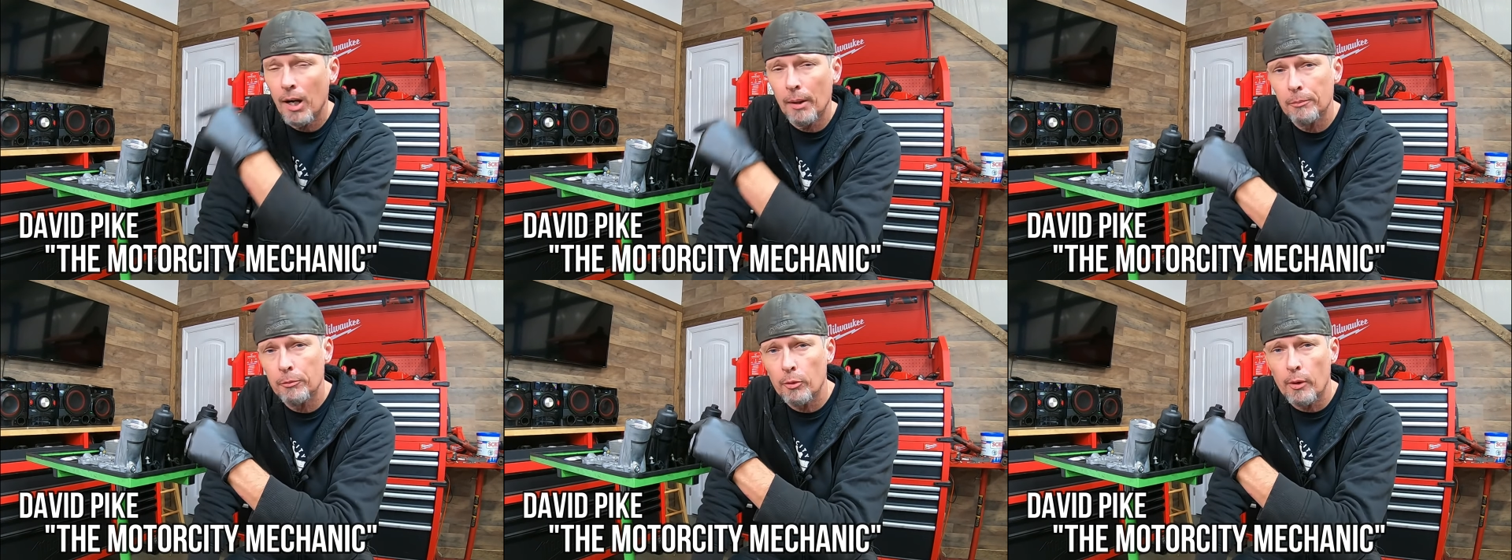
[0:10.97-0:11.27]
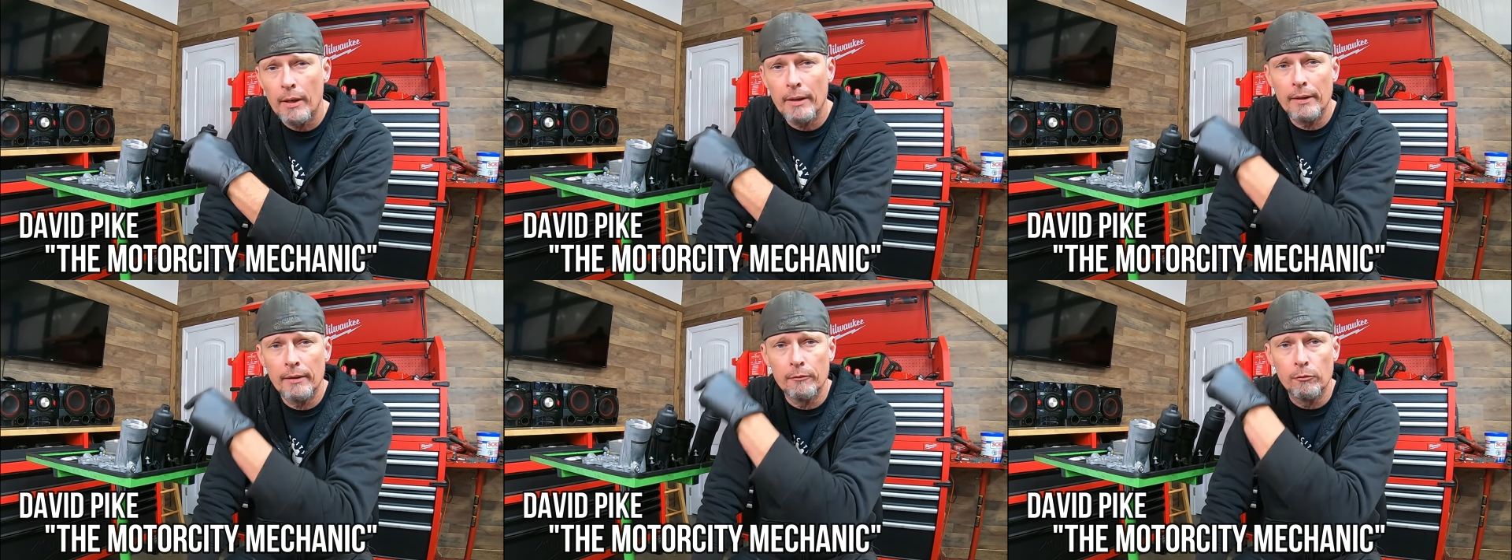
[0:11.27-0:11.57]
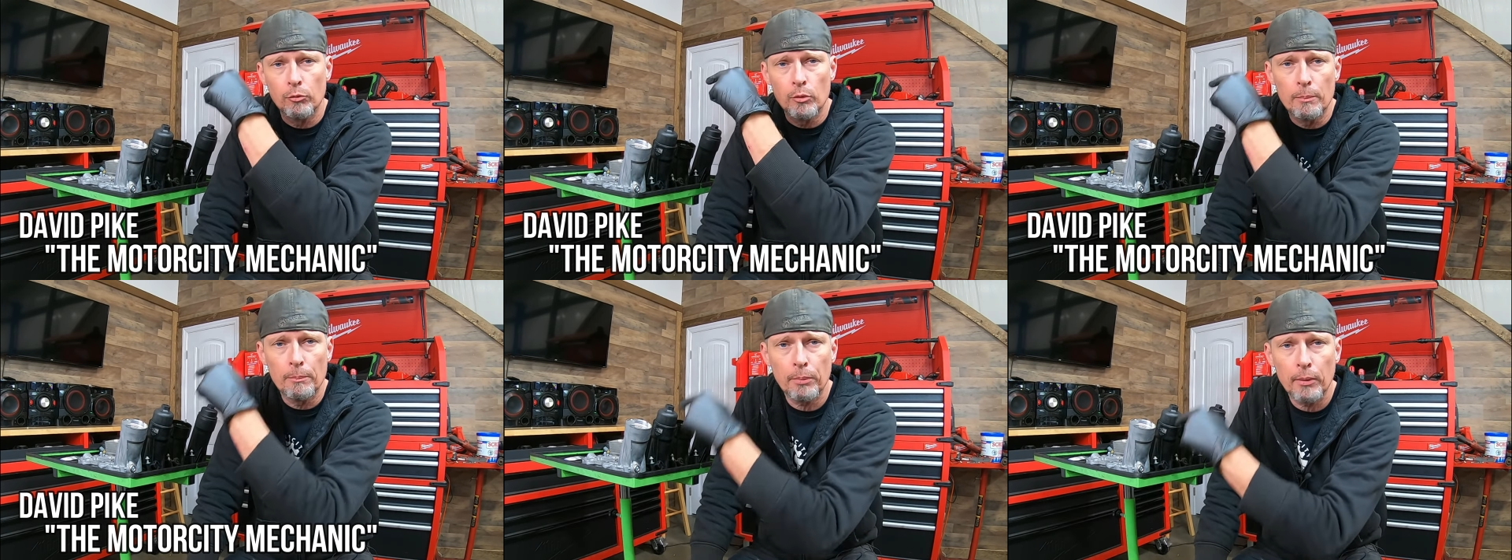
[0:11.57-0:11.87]
upgraded
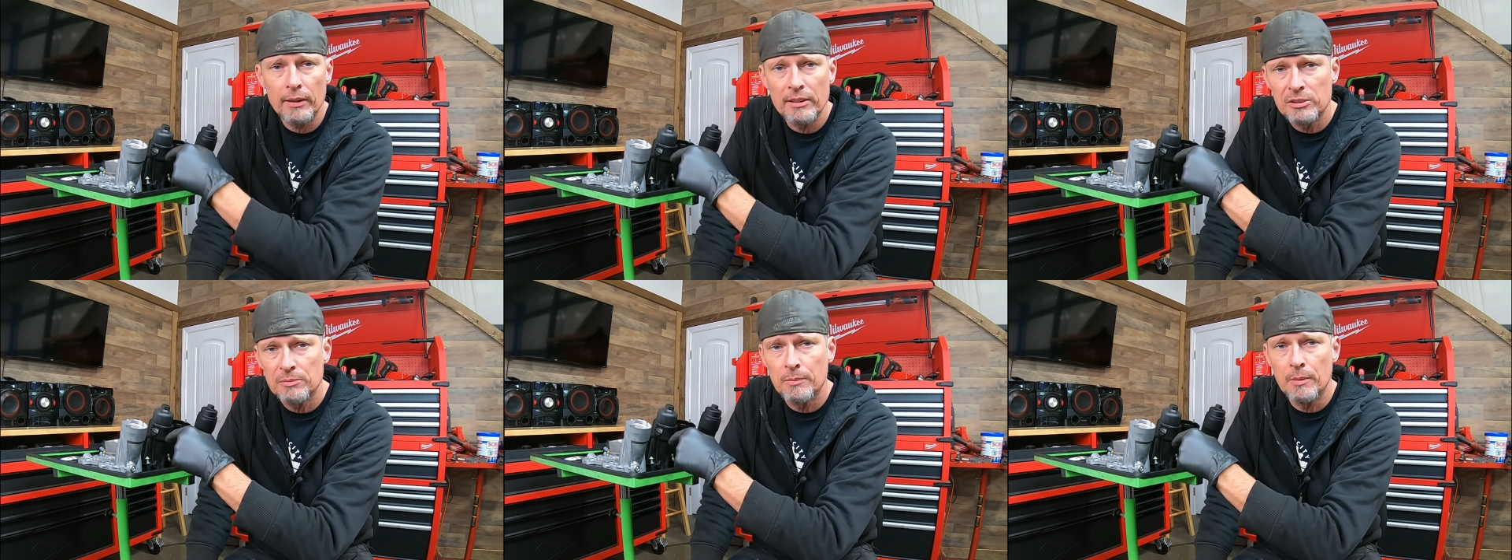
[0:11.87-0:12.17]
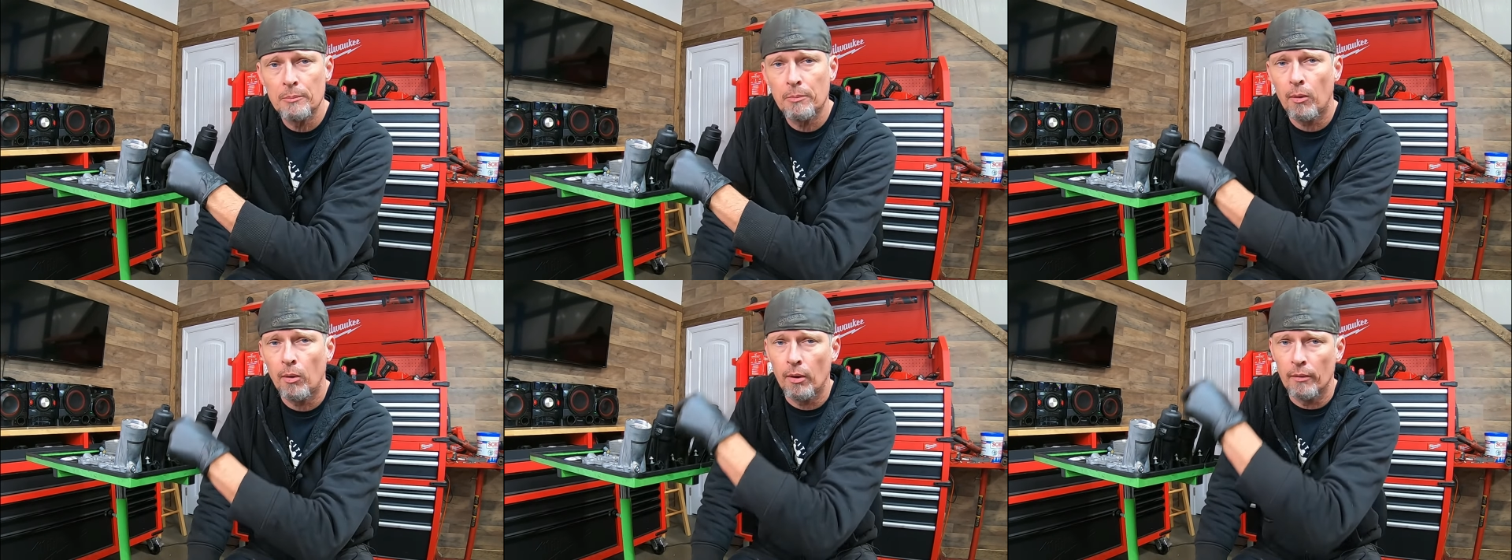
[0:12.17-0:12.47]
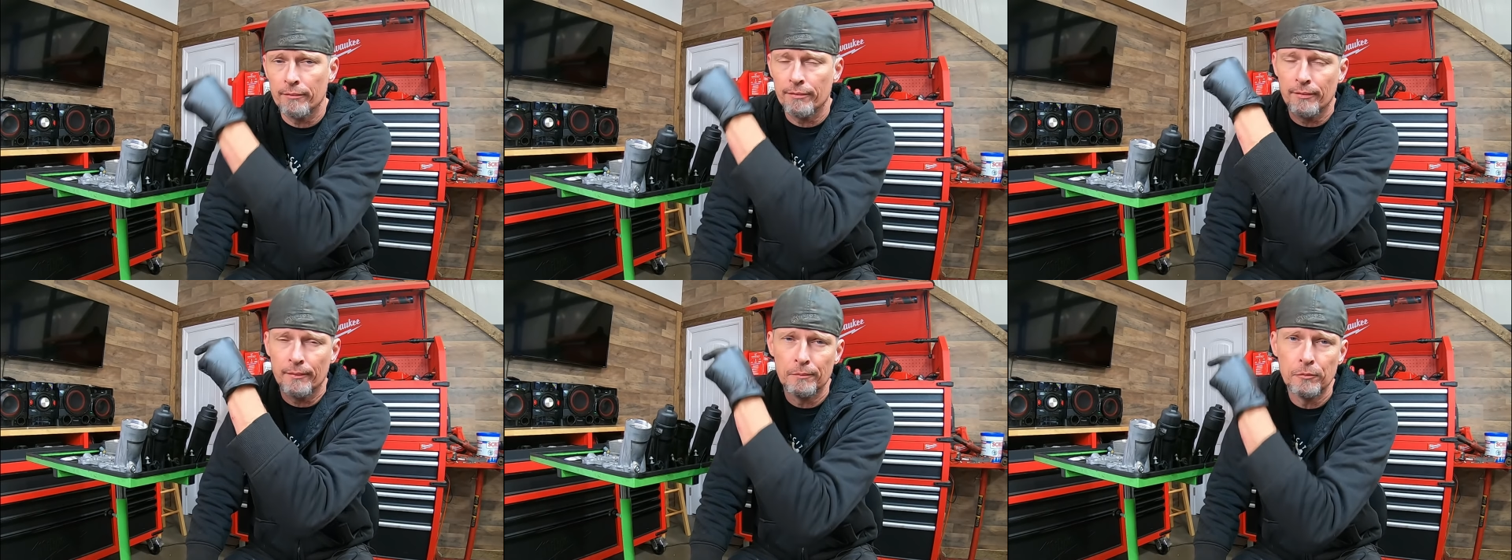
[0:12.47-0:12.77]
replacement
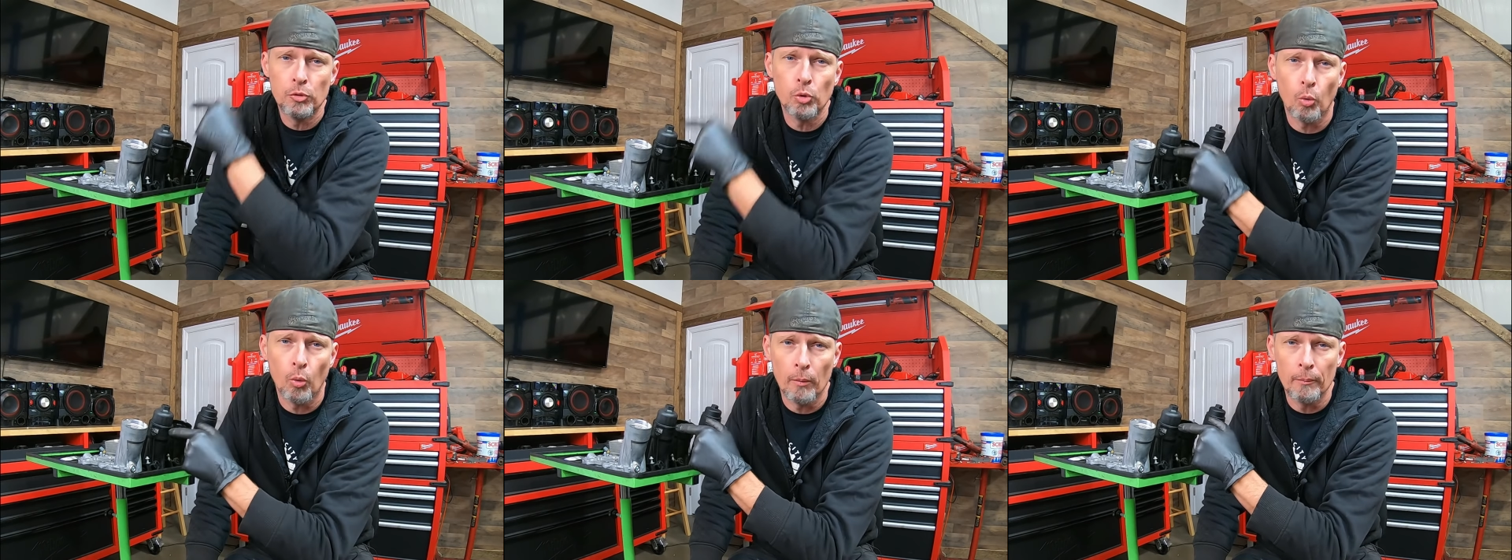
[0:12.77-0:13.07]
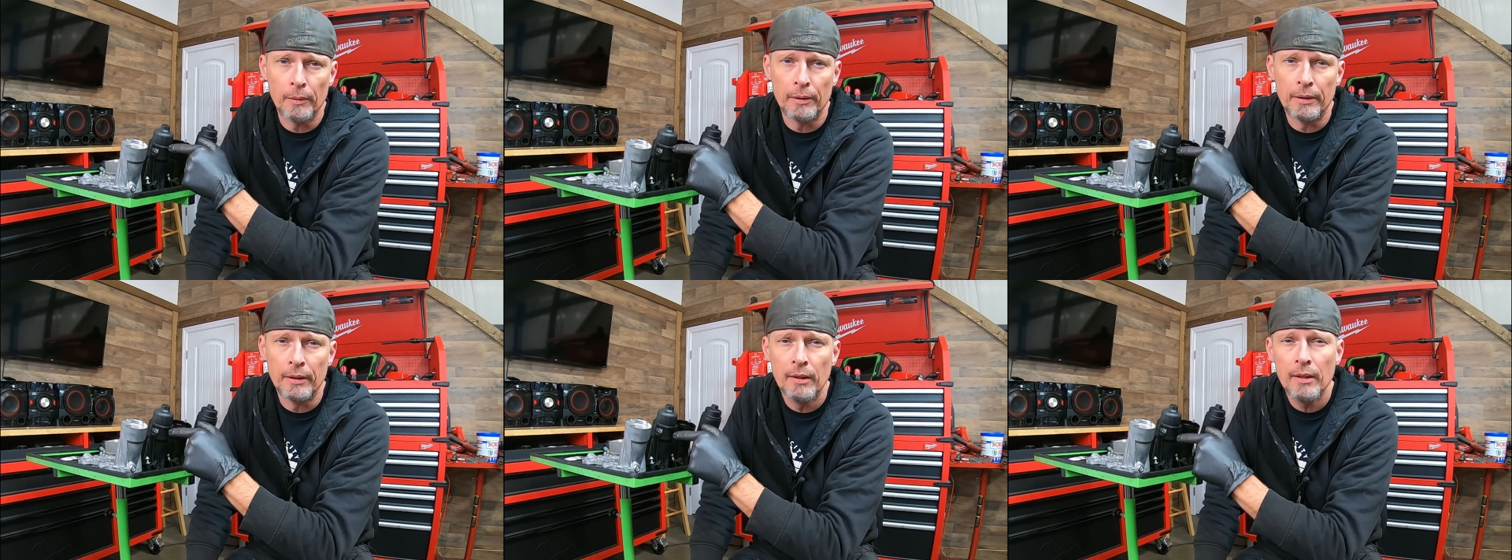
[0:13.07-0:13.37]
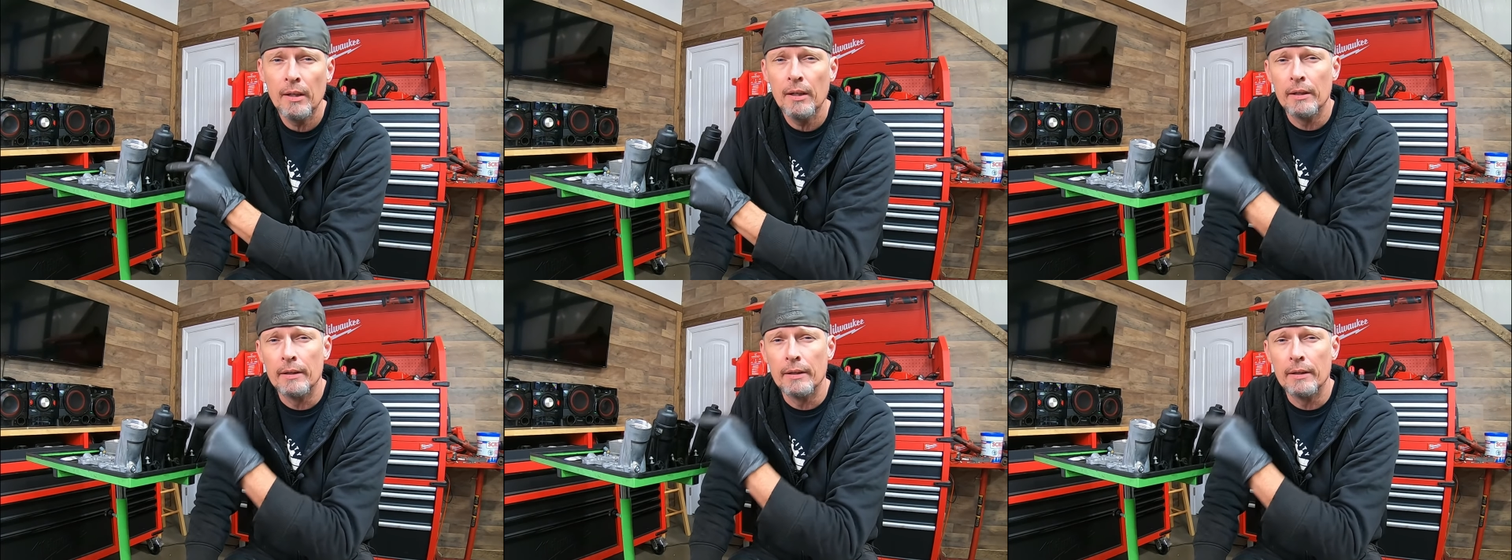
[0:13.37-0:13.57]
part from Dorman.